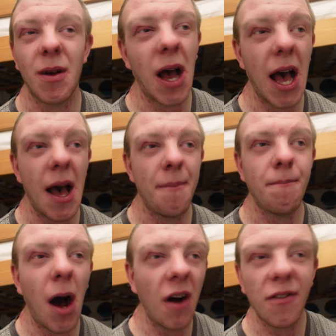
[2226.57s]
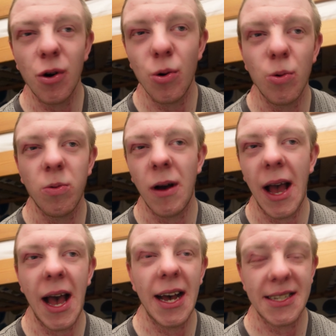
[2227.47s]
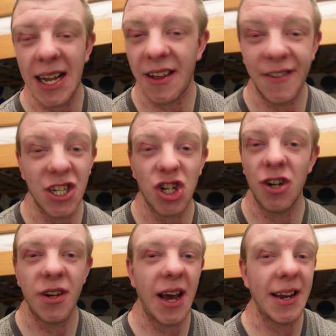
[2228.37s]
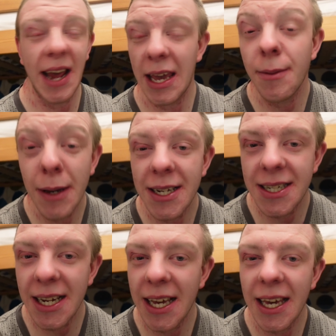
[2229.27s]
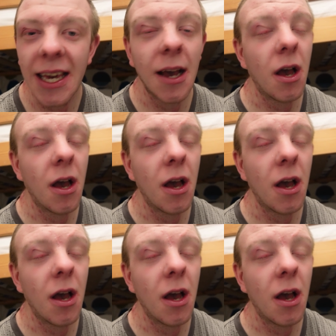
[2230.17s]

uh, Marvel uh, Television and A B C